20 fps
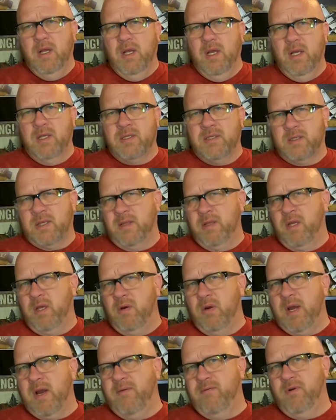It says I think
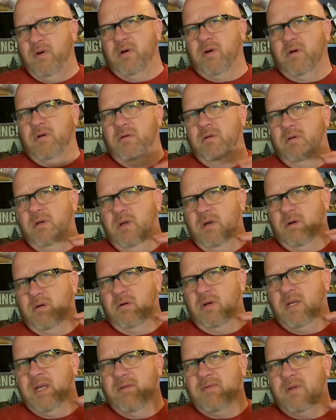you have your
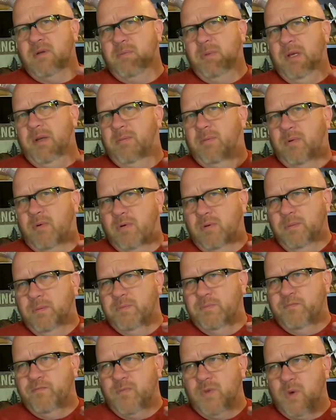gifted people,
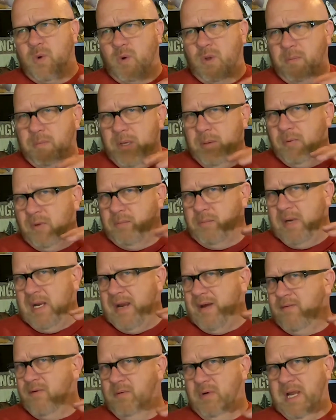or the people that may
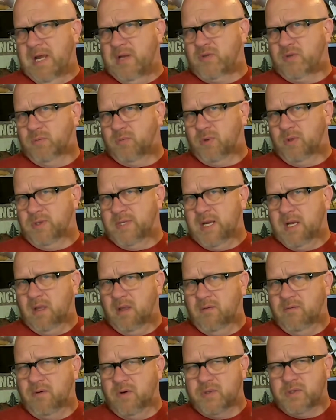have a natural born
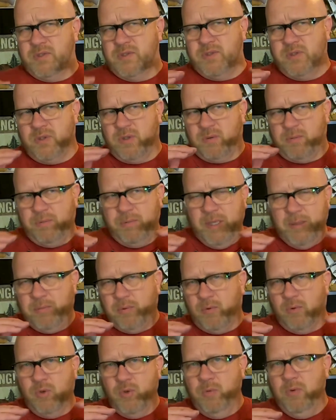talent, versus your
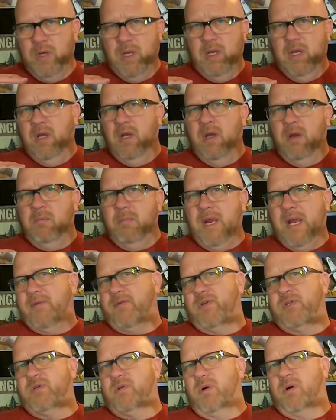people who may have to
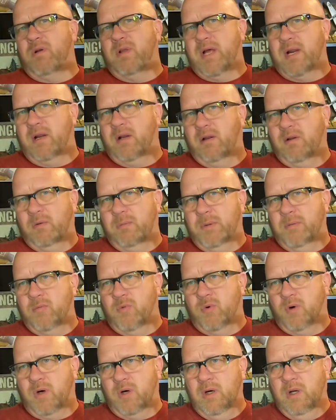struggle at it a little bit
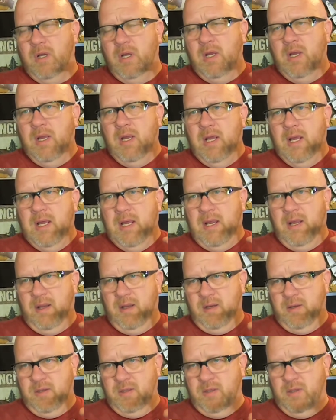more.
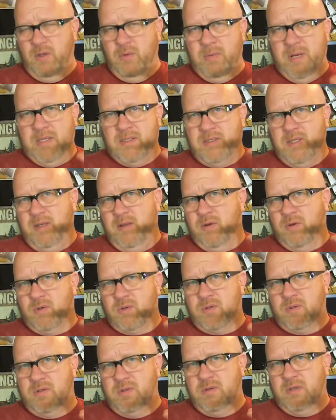And you may see
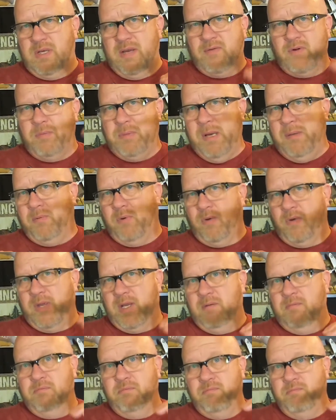those gifted people that
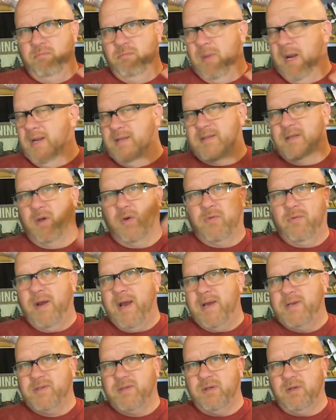may excel
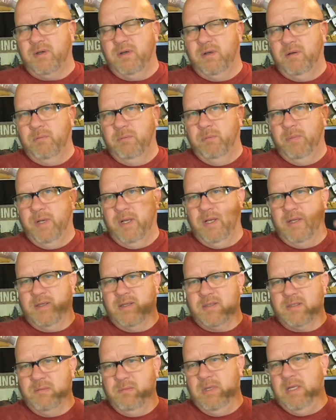faster, but it
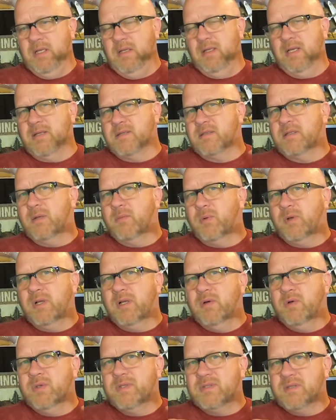doesn't mean that someone
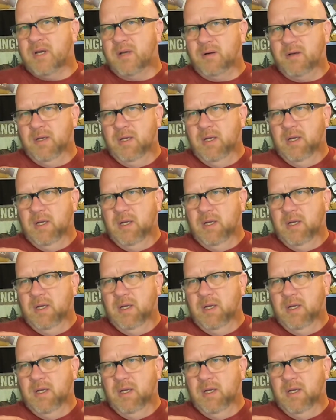who is not